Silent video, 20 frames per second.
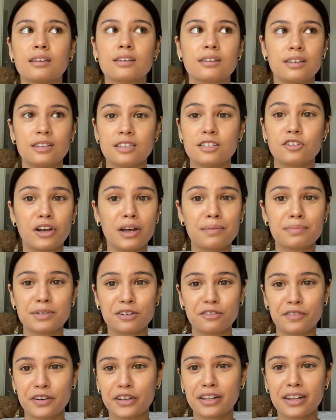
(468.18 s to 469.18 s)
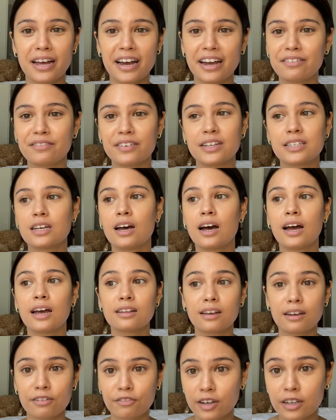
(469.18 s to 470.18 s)
Instagram's not real life. It's a
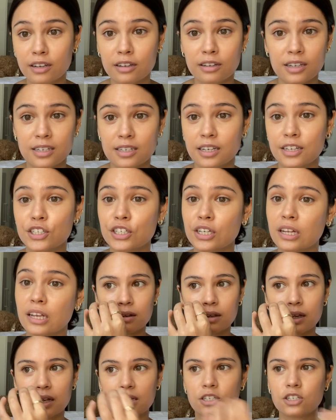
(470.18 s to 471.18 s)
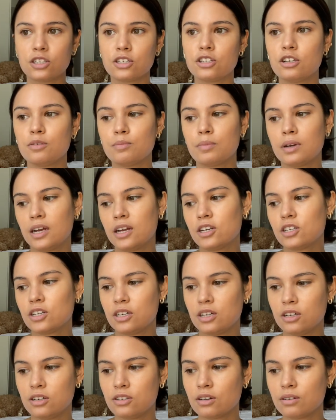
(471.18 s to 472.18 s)
highlight reel, essentially. It's just human nature.
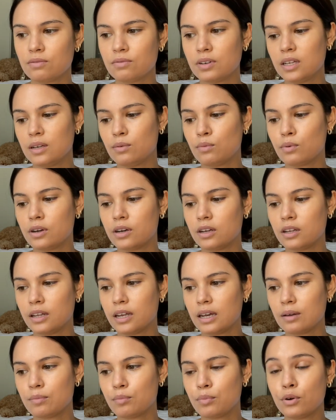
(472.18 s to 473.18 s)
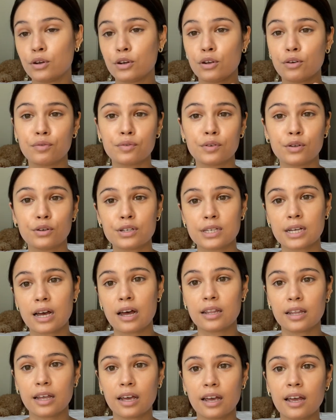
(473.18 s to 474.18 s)
You don't really want to like put your flaws
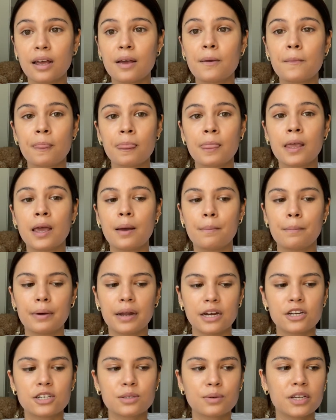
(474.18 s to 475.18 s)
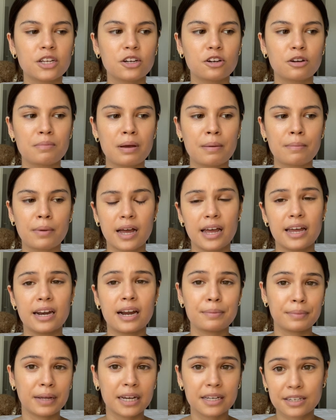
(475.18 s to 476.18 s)
out there. But I just want you to remember, and
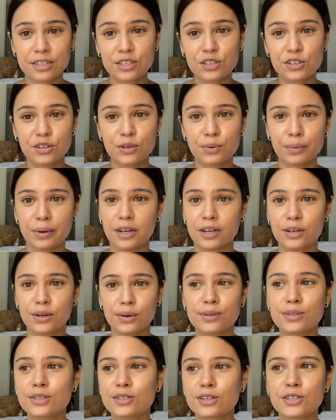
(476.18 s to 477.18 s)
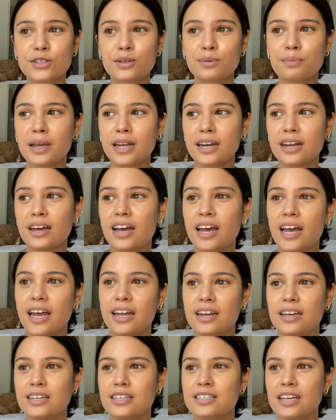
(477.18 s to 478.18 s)
I'm like this too, when I go on social media
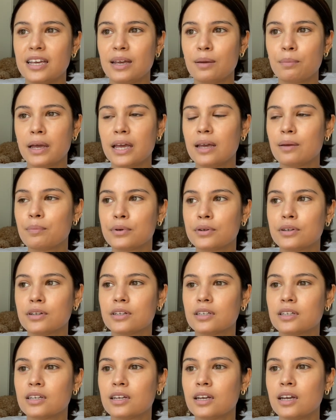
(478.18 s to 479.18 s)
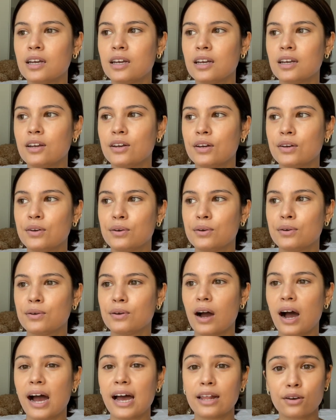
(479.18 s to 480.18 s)
and I see people who
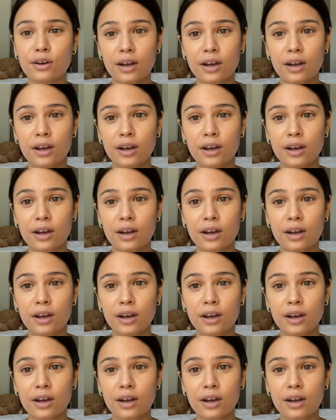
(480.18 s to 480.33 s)
I look